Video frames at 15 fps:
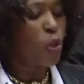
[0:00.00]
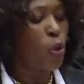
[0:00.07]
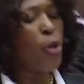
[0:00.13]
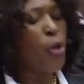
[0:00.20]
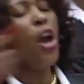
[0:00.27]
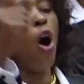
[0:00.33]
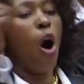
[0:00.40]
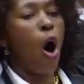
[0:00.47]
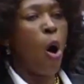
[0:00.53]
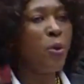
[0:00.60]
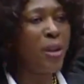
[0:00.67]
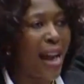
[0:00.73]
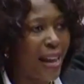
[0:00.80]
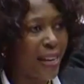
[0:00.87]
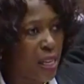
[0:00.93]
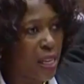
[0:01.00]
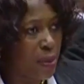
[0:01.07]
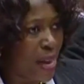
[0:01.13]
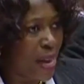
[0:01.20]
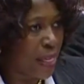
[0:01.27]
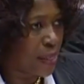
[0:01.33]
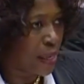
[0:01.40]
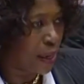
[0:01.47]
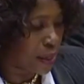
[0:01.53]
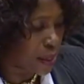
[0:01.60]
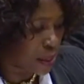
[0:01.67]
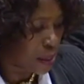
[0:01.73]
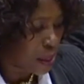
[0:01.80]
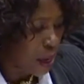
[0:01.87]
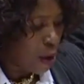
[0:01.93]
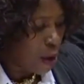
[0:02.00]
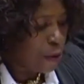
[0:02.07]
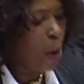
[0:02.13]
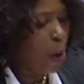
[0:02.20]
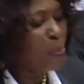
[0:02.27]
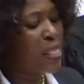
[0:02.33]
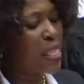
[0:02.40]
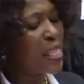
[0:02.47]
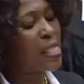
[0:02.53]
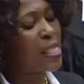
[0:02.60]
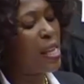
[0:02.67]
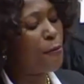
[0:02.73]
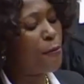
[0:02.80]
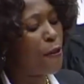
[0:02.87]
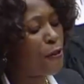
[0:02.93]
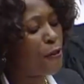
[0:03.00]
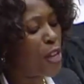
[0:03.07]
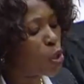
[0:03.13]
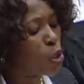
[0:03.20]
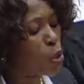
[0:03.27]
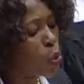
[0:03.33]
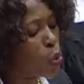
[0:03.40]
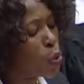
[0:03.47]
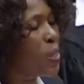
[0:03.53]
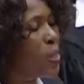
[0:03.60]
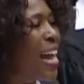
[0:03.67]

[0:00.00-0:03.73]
Do your own arithmetics. From 1652 to